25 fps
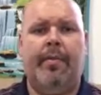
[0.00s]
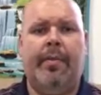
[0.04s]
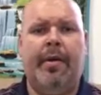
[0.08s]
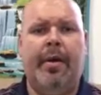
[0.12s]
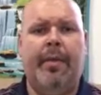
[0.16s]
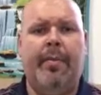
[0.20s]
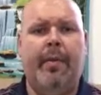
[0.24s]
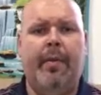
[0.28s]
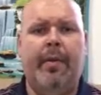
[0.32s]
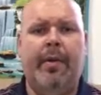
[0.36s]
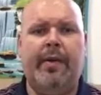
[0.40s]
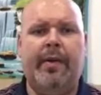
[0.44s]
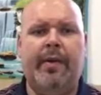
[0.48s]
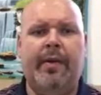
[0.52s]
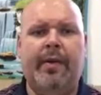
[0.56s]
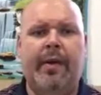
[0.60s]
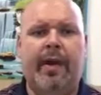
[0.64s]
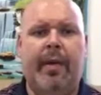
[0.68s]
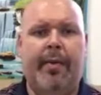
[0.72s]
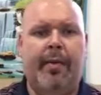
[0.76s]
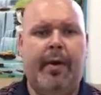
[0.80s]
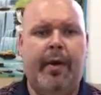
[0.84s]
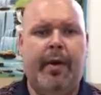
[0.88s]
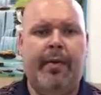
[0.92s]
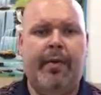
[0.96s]
people would
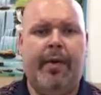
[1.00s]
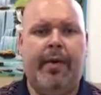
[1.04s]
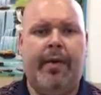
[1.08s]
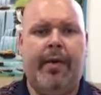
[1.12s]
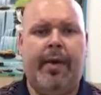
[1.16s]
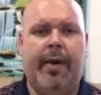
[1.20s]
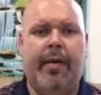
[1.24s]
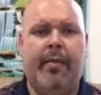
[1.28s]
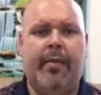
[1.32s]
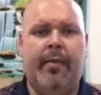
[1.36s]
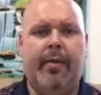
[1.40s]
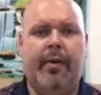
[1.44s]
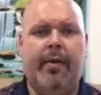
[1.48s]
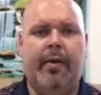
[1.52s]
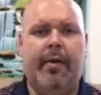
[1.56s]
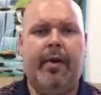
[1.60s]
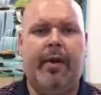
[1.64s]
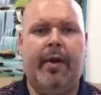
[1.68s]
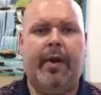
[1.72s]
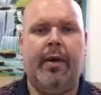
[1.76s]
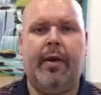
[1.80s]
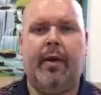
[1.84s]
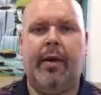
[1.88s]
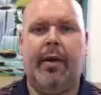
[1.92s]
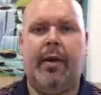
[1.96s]
step over them
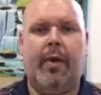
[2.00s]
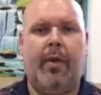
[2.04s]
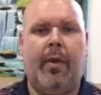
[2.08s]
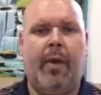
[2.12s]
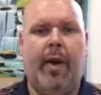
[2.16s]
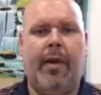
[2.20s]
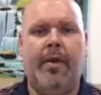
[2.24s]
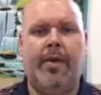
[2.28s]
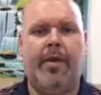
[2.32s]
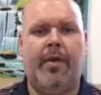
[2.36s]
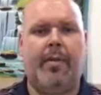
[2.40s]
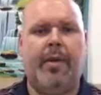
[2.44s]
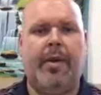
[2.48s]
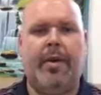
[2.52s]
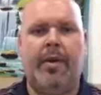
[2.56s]
and go around him